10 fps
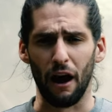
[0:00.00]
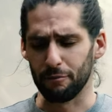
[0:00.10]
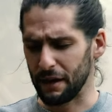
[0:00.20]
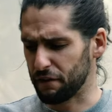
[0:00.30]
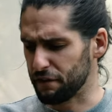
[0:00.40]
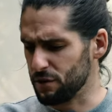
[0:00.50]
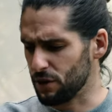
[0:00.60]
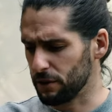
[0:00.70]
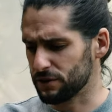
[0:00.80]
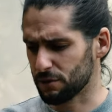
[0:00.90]
I've made a few
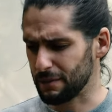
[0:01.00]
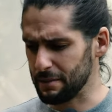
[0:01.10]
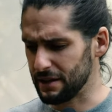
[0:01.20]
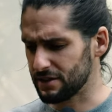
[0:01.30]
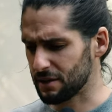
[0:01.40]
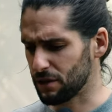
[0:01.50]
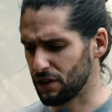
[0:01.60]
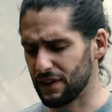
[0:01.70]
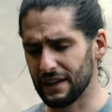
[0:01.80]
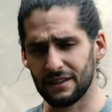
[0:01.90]
notes on maybe some of the
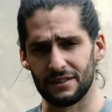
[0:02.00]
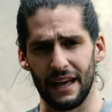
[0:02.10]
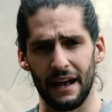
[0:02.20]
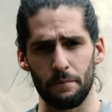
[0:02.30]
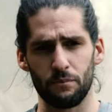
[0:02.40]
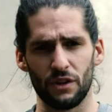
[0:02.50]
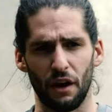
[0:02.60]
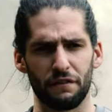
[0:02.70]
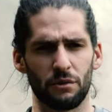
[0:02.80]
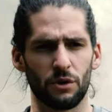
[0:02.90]
things that
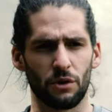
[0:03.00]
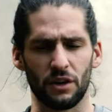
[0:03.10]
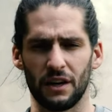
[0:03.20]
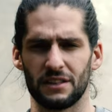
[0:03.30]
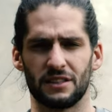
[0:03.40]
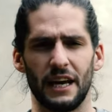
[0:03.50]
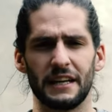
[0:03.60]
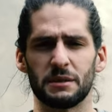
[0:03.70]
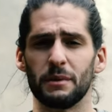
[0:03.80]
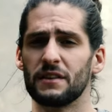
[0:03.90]
I feel God kind of
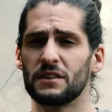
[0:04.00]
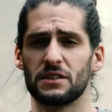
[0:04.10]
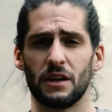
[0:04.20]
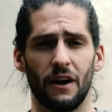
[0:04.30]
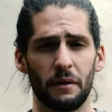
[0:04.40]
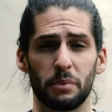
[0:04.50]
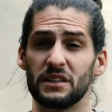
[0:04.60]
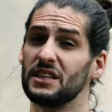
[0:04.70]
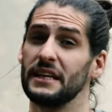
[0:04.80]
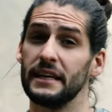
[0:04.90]
saying to me in this time,
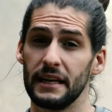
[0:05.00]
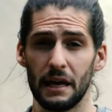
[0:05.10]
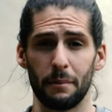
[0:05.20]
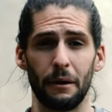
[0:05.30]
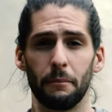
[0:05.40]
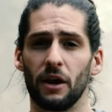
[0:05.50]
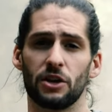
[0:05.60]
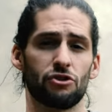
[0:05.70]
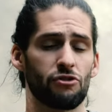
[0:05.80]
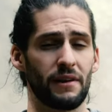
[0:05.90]
particularly about my
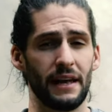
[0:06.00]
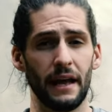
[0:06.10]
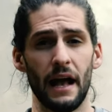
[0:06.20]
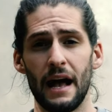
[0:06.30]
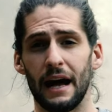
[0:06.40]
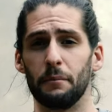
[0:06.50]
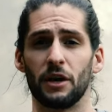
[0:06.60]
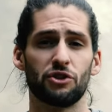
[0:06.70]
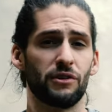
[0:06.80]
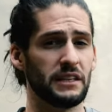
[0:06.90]
career and
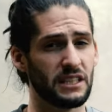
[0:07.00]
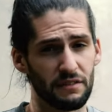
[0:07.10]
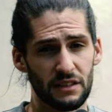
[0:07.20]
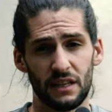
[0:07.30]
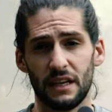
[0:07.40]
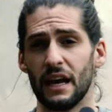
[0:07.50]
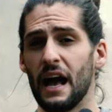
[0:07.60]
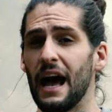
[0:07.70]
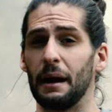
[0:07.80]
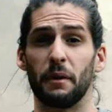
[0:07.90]
my creativity
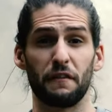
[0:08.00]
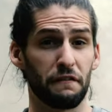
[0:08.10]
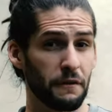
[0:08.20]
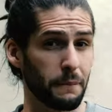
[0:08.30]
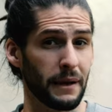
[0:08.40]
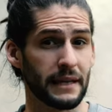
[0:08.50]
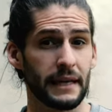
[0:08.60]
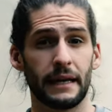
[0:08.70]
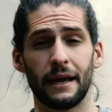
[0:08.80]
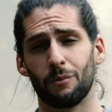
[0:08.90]
and my
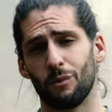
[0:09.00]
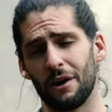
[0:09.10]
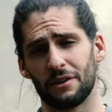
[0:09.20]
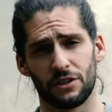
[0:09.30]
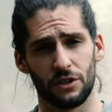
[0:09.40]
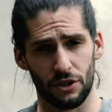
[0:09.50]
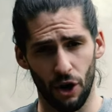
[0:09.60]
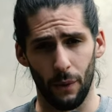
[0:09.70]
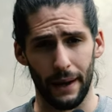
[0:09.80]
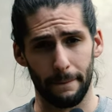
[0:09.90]
filmmaking and where it's
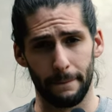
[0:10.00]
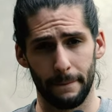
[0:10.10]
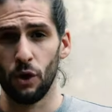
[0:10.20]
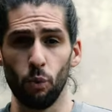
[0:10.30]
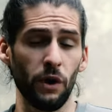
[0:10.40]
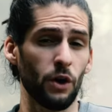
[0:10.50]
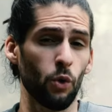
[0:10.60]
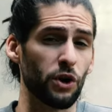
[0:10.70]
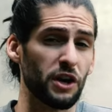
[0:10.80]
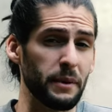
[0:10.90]
going. We're
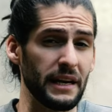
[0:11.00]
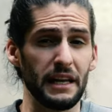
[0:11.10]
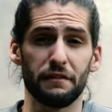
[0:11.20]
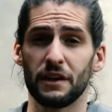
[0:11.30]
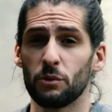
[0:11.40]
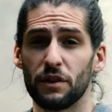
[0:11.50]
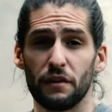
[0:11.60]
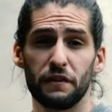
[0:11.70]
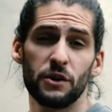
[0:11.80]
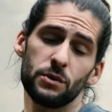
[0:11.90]
all going to be leaving with
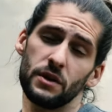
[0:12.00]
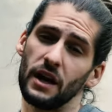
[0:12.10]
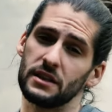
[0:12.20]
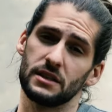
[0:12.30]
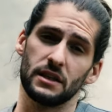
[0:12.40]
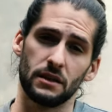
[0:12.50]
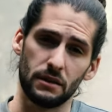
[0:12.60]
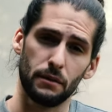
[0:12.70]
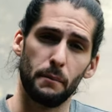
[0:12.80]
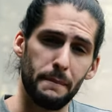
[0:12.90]
a few nice
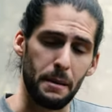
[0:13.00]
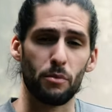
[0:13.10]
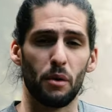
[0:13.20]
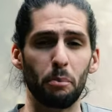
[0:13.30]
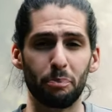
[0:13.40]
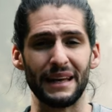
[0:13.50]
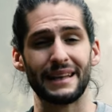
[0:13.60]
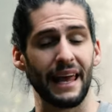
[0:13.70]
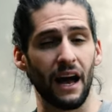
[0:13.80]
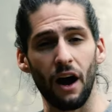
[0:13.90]
little
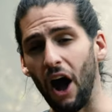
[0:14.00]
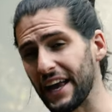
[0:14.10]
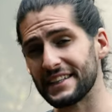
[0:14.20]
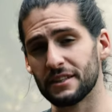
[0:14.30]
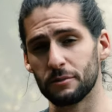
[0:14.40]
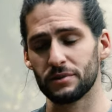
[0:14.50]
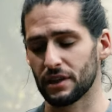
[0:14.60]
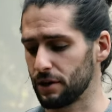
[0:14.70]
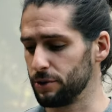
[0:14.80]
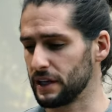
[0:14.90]
memorabilia items,
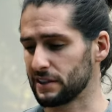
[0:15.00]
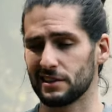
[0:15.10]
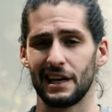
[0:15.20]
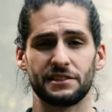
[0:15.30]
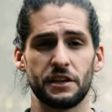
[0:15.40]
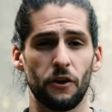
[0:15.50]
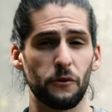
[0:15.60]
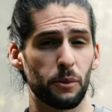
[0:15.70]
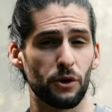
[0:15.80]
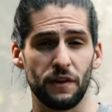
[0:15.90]
including a snazzy
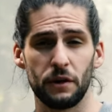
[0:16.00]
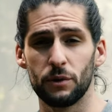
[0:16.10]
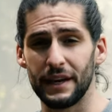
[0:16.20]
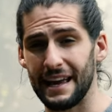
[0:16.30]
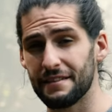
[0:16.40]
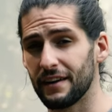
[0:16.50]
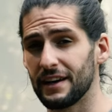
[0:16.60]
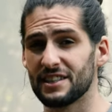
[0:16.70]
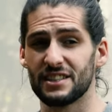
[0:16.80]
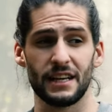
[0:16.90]
notebook they all gave
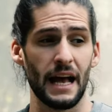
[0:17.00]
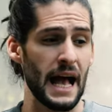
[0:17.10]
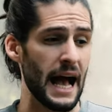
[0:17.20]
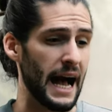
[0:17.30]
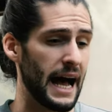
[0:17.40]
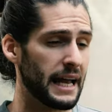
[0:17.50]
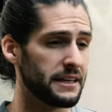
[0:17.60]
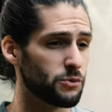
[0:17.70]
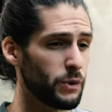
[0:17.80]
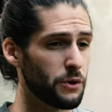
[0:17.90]
us,
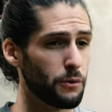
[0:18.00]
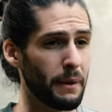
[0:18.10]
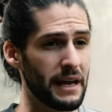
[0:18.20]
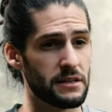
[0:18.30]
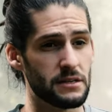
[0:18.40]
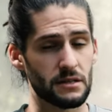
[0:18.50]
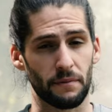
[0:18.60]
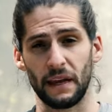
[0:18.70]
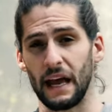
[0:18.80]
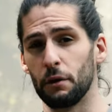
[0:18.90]
and we all made
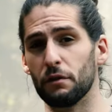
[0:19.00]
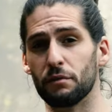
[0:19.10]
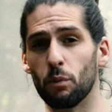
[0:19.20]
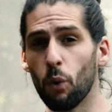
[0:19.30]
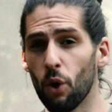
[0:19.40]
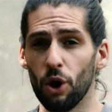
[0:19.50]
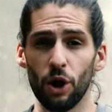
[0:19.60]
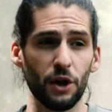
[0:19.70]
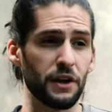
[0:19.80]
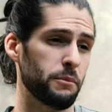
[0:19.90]
something out of
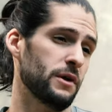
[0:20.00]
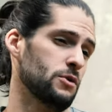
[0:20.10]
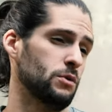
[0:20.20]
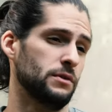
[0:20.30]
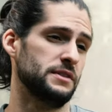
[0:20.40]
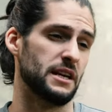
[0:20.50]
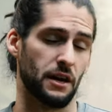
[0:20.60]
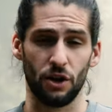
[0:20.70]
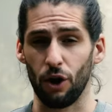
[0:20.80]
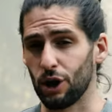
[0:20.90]
wood, and we all did a
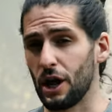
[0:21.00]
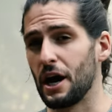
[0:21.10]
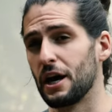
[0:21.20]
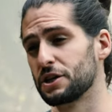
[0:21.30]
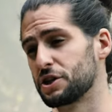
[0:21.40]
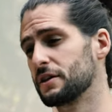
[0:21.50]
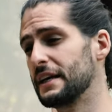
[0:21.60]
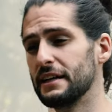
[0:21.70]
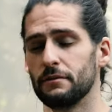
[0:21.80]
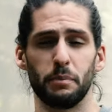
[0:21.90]
collage and
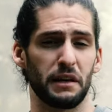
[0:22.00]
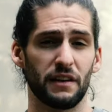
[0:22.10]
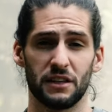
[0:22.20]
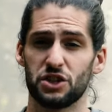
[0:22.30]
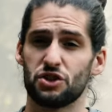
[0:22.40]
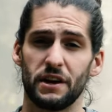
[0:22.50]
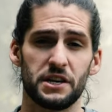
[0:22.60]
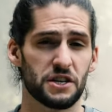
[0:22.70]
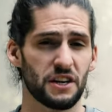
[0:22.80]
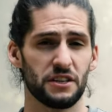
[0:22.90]
a bit of
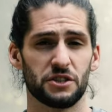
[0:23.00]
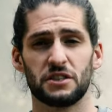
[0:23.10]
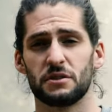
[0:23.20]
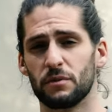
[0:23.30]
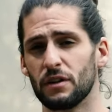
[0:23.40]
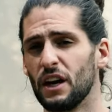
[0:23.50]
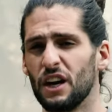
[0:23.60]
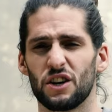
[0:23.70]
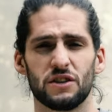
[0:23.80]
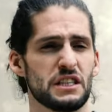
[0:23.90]
illustration and just some
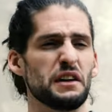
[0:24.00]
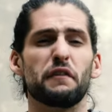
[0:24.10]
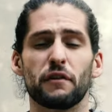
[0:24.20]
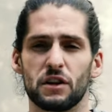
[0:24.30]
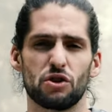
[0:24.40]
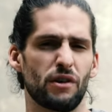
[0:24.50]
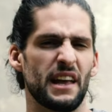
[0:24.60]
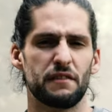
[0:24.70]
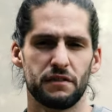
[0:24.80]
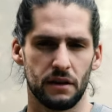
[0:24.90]
different
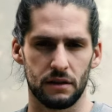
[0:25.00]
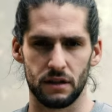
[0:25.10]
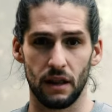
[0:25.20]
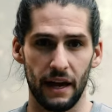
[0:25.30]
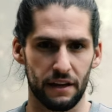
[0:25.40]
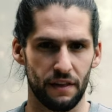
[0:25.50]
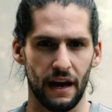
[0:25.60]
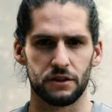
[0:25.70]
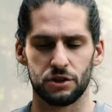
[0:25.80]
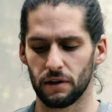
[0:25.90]
creative things like
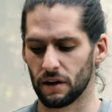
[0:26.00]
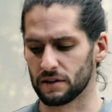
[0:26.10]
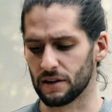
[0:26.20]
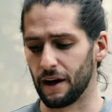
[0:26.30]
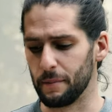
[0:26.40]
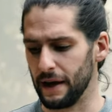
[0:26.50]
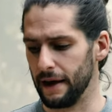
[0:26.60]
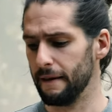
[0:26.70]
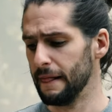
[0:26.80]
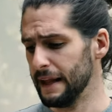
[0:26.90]
that during our time
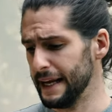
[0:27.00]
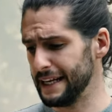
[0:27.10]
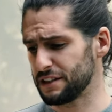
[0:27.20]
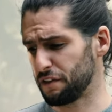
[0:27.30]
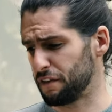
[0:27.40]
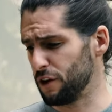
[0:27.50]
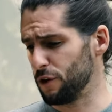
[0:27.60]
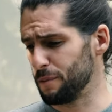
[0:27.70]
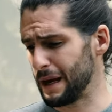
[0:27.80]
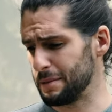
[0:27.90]
here. Here's a
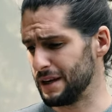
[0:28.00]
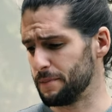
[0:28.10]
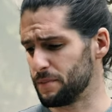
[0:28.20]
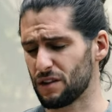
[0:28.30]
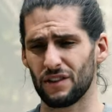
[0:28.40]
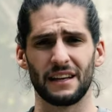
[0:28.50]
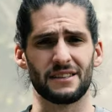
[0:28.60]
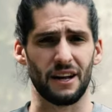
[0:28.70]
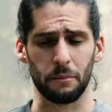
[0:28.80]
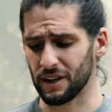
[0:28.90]
few maybe
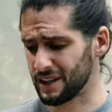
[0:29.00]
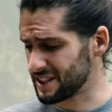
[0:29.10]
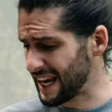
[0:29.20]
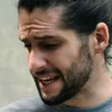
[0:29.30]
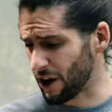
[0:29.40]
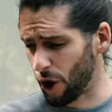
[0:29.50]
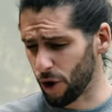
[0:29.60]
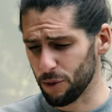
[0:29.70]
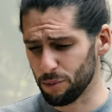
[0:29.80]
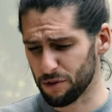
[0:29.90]
things that I'm going to take
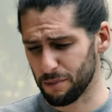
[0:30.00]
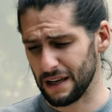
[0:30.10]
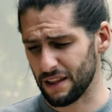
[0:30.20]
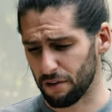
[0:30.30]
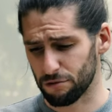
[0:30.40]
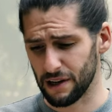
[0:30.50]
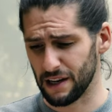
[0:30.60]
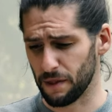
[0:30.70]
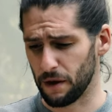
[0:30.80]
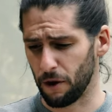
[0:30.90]
home with me that I've
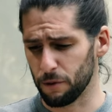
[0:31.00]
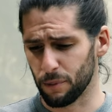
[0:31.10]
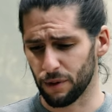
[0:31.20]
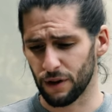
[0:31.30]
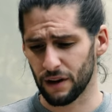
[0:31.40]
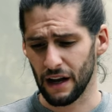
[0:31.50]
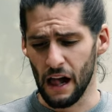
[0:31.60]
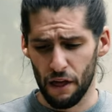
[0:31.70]
written in the notebook.